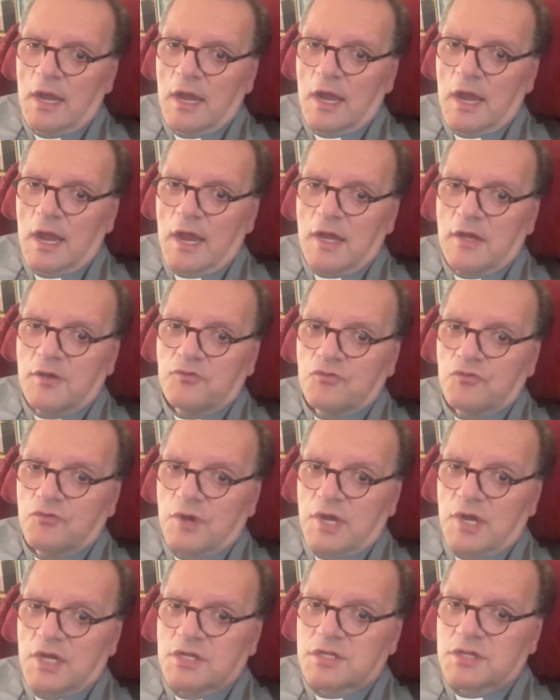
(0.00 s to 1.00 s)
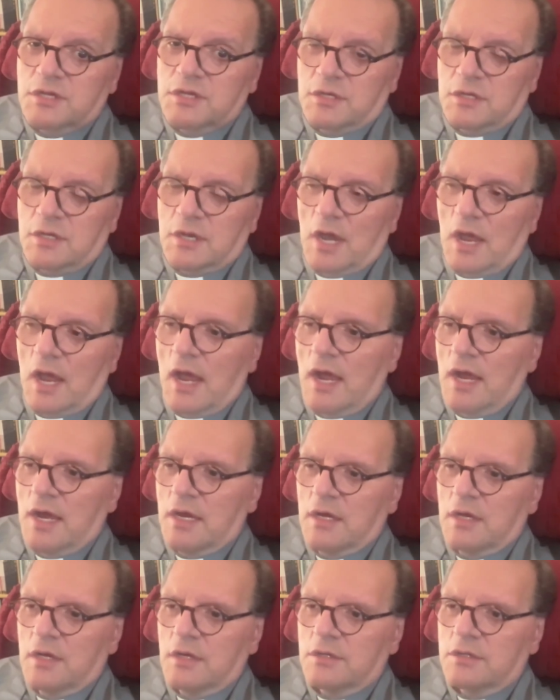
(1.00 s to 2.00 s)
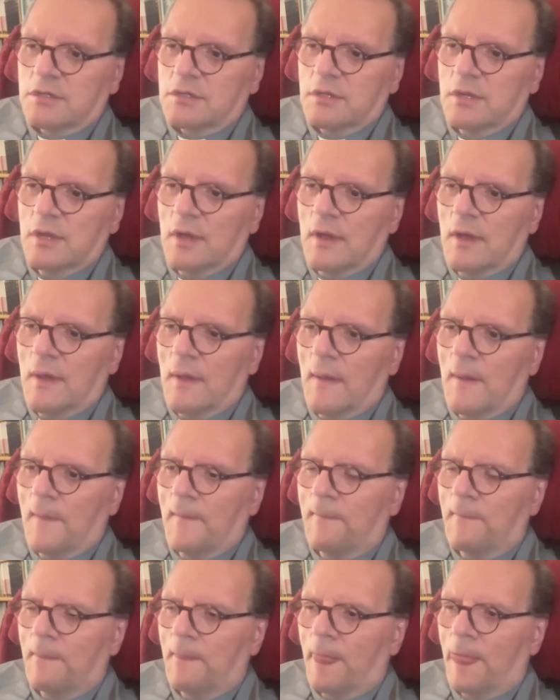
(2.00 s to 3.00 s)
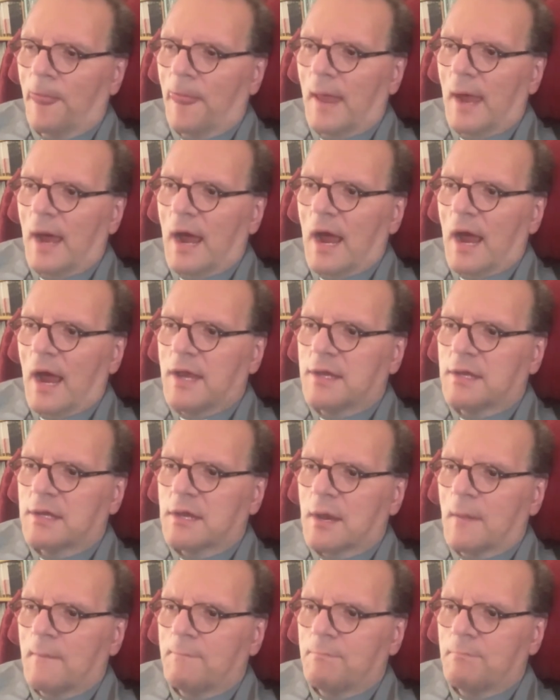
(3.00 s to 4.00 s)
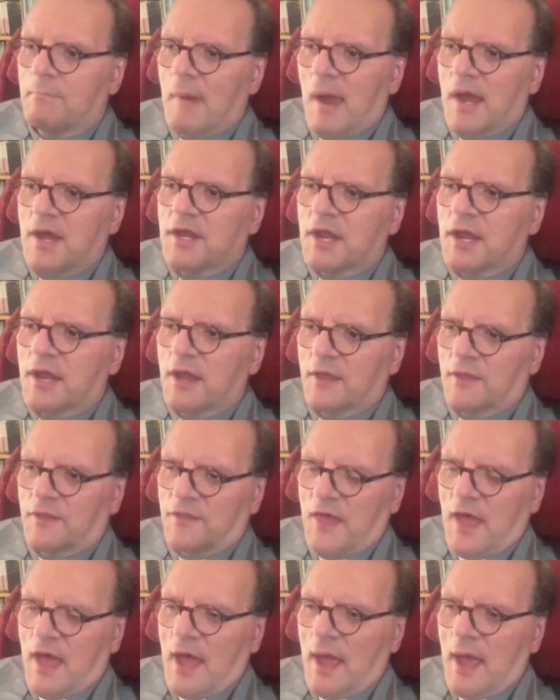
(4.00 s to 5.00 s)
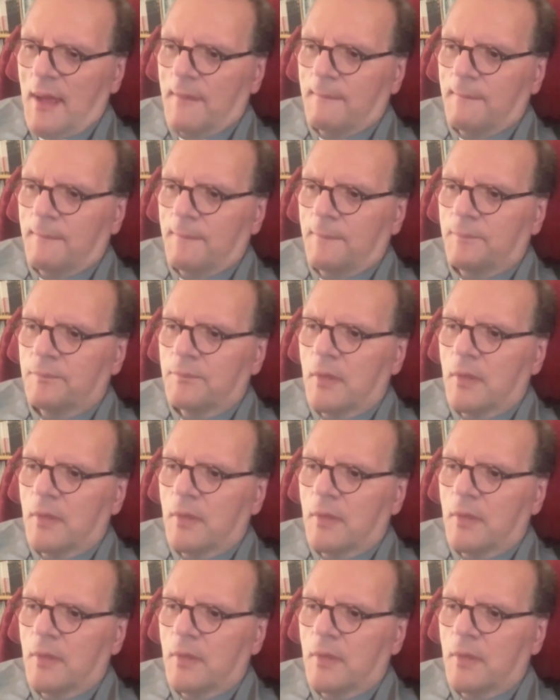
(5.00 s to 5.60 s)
in recent days, and many of them